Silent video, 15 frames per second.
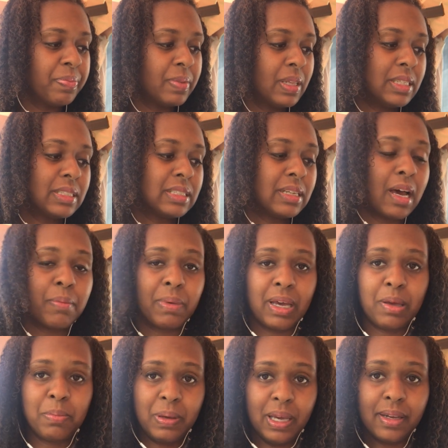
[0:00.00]
This is not my
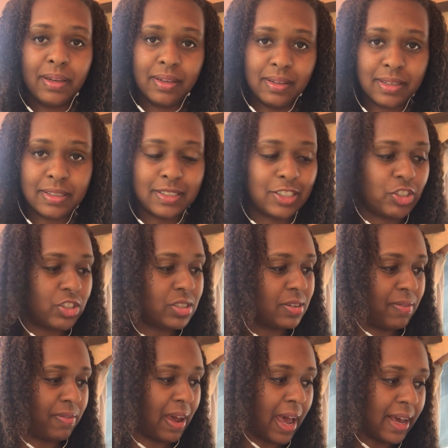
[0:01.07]
opinion, this is just
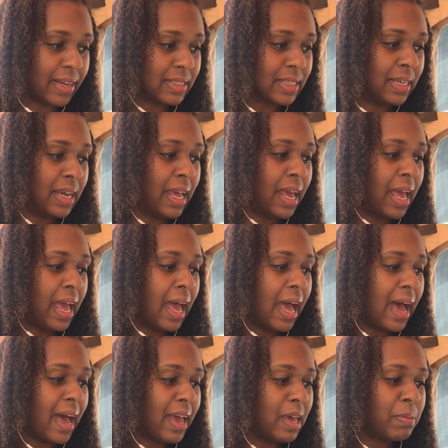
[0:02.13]
a fact.
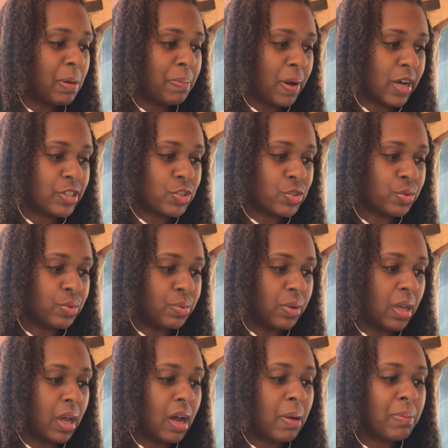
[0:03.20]
I am a Pashtun,
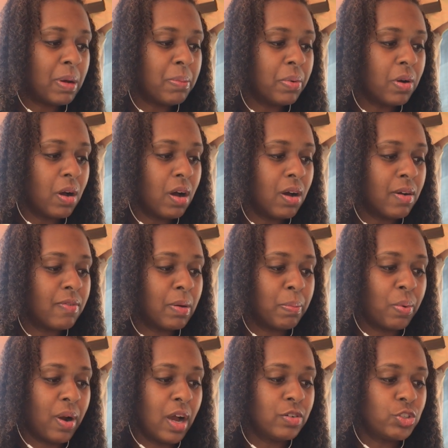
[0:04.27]
a member of a
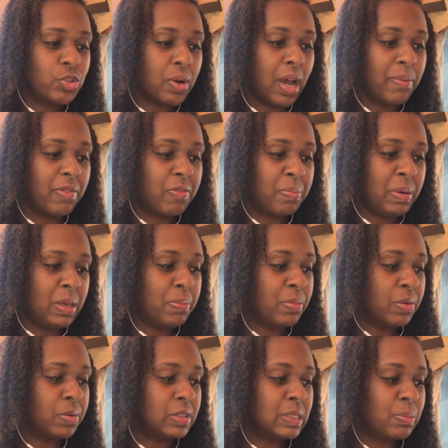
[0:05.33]
proud tribe of
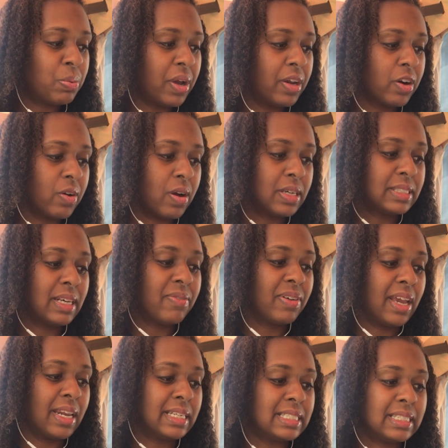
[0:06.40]
people spread across
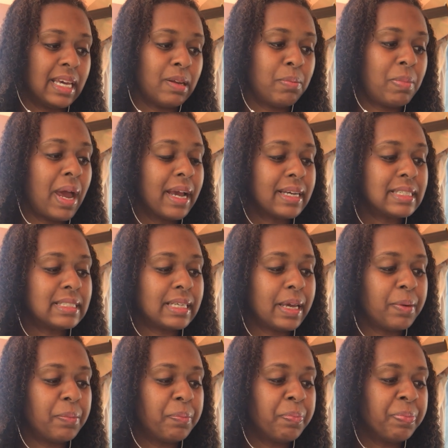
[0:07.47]
Afghanistan and Pakistan.